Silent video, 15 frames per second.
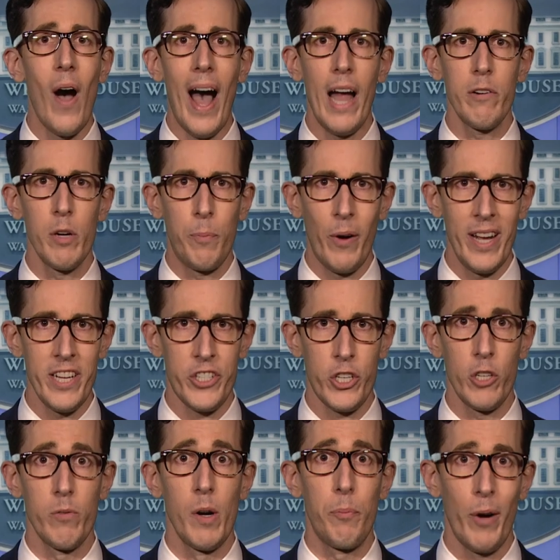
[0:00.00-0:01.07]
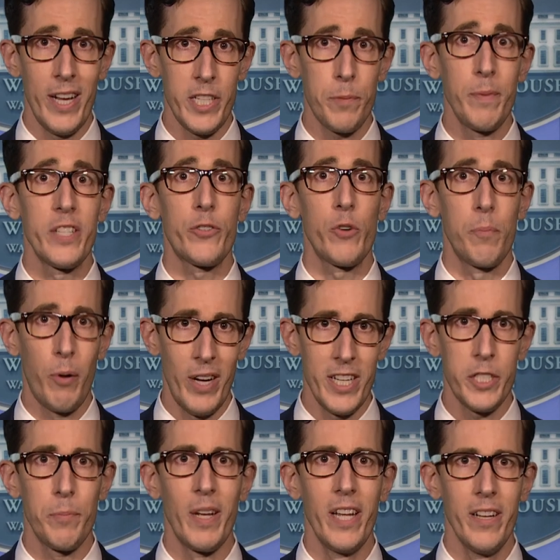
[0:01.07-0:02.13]
I replaced her replacement's
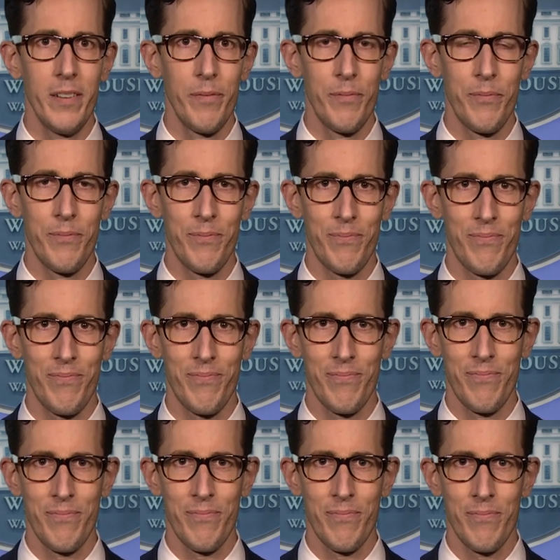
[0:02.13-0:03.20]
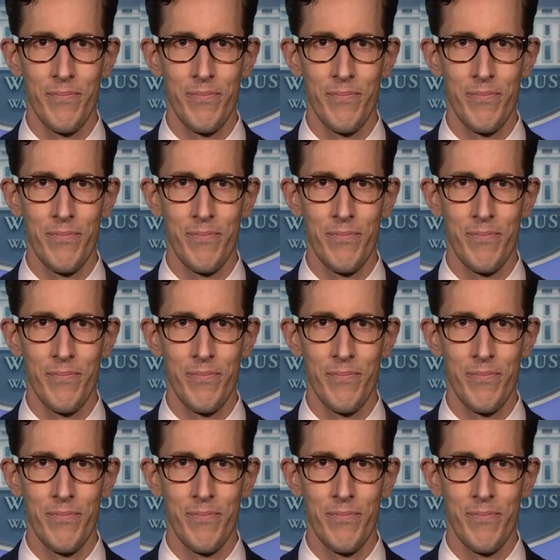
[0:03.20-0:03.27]
replacement. Oh,